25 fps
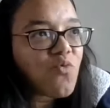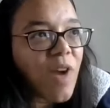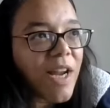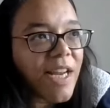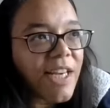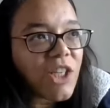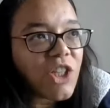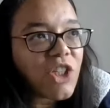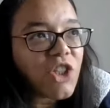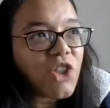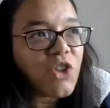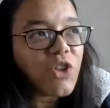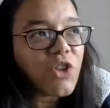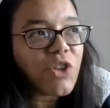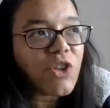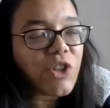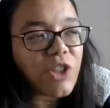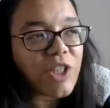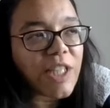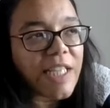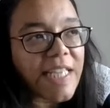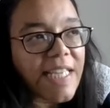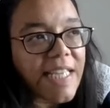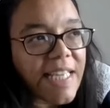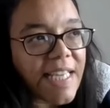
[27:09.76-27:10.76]
racial
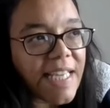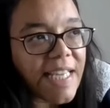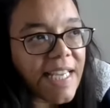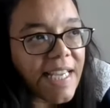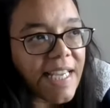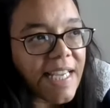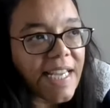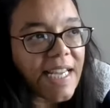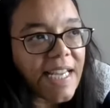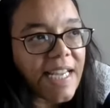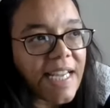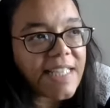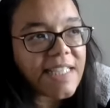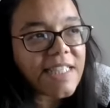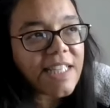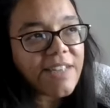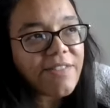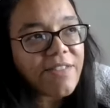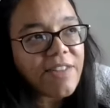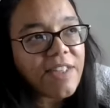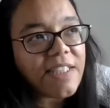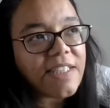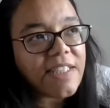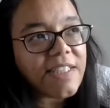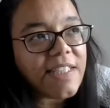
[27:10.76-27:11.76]
thinking,
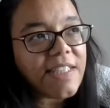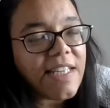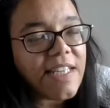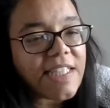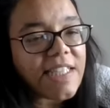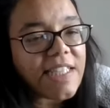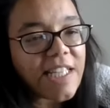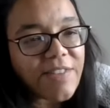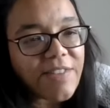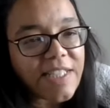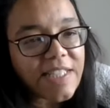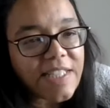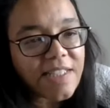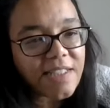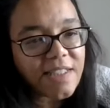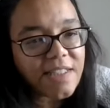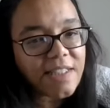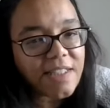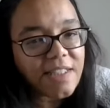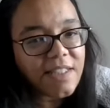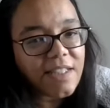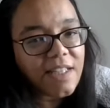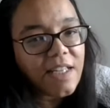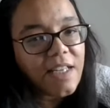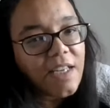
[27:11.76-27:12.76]

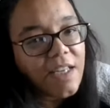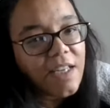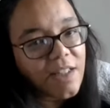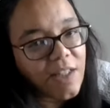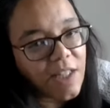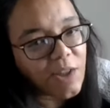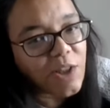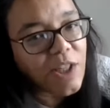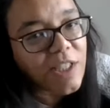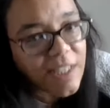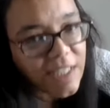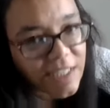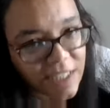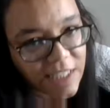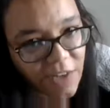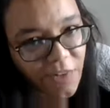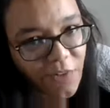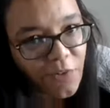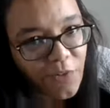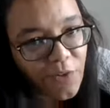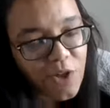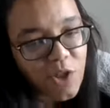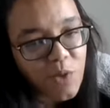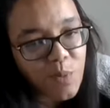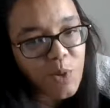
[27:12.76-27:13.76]
there's a
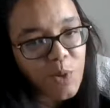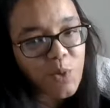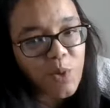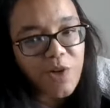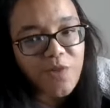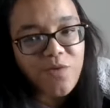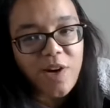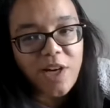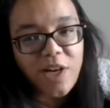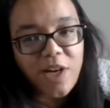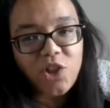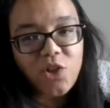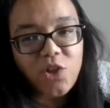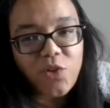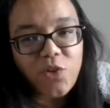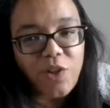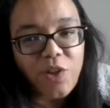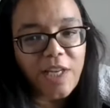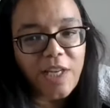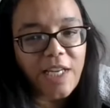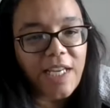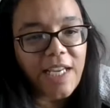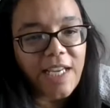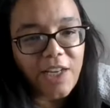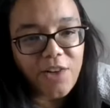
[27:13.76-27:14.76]
difference between racial
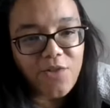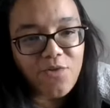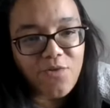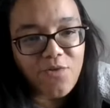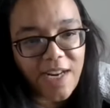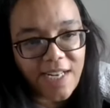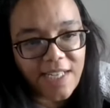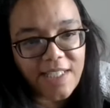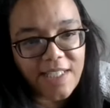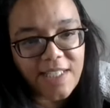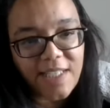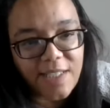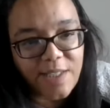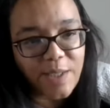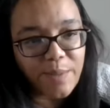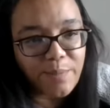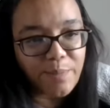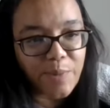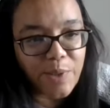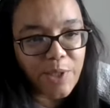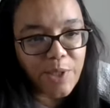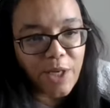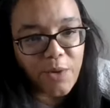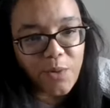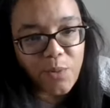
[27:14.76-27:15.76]
thinking and
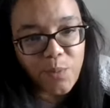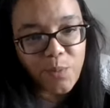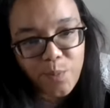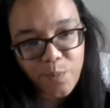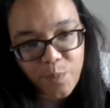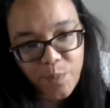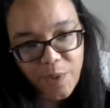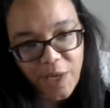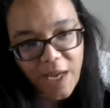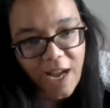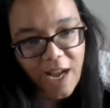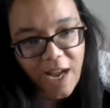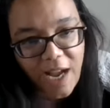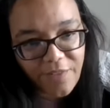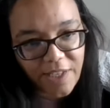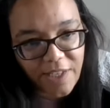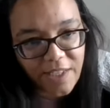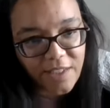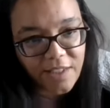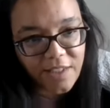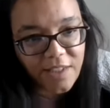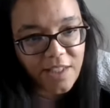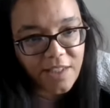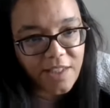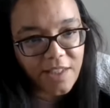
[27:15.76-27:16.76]
racism? So
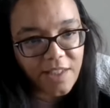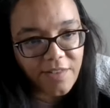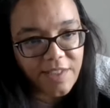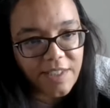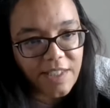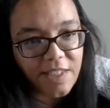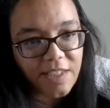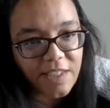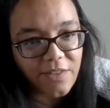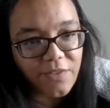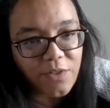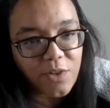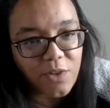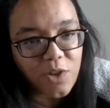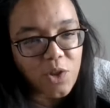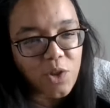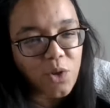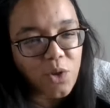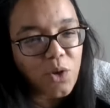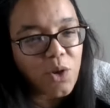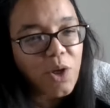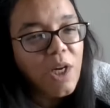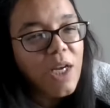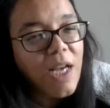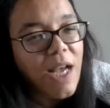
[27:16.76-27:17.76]
having that there is a difference,
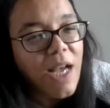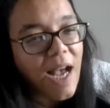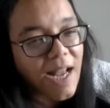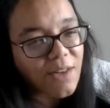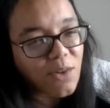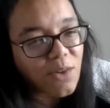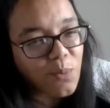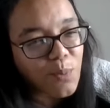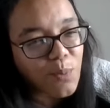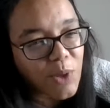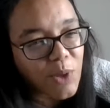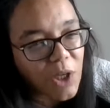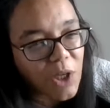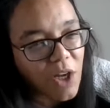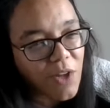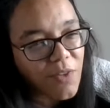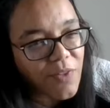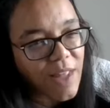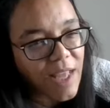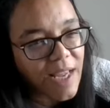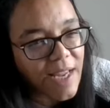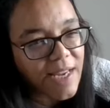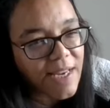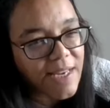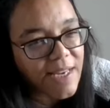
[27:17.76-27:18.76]
but are
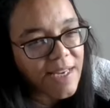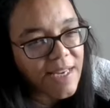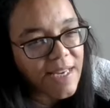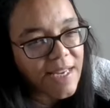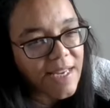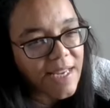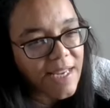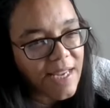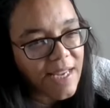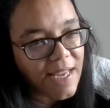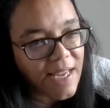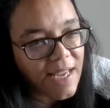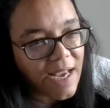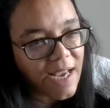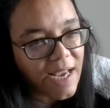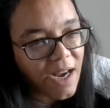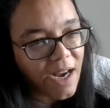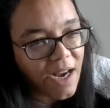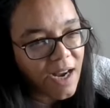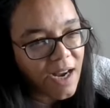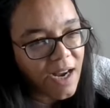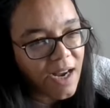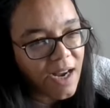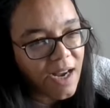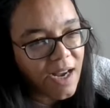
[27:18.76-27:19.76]
they,
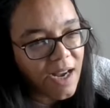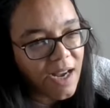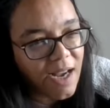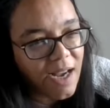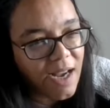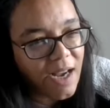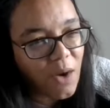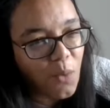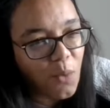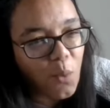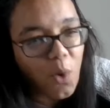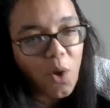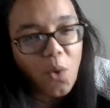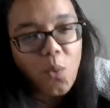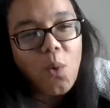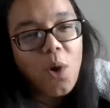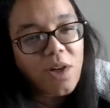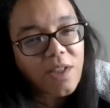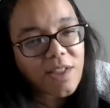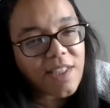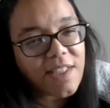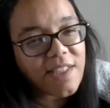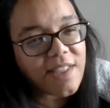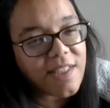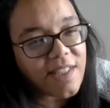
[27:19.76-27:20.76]

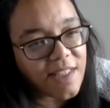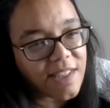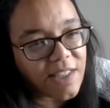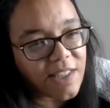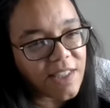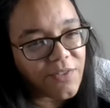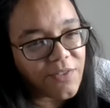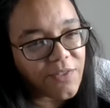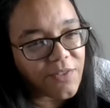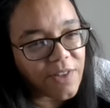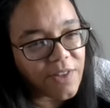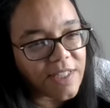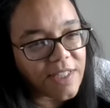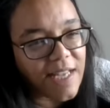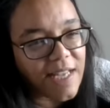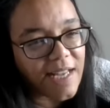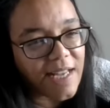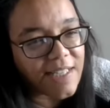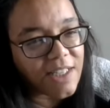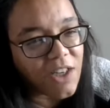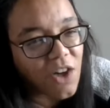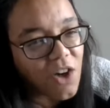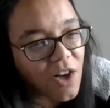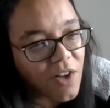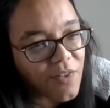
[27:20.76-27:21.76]
what is the difference,
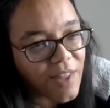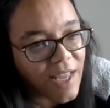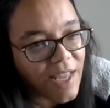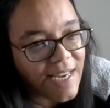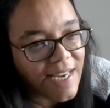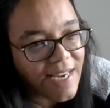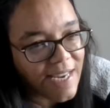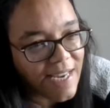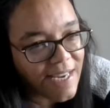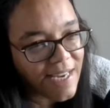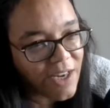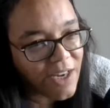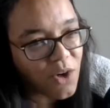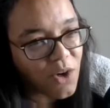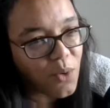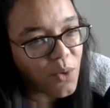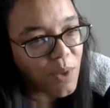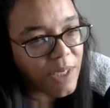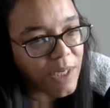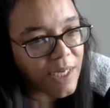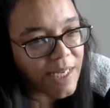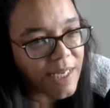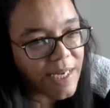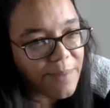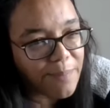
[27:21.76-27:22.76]
and are they
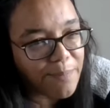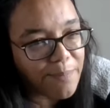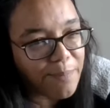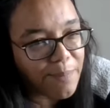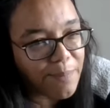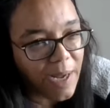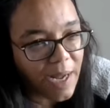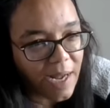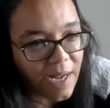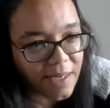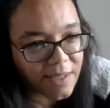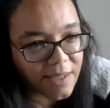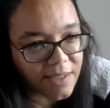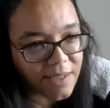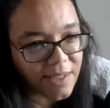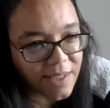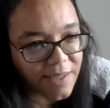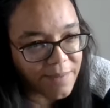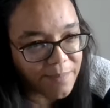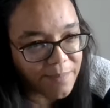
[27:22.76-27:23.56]
equally bad?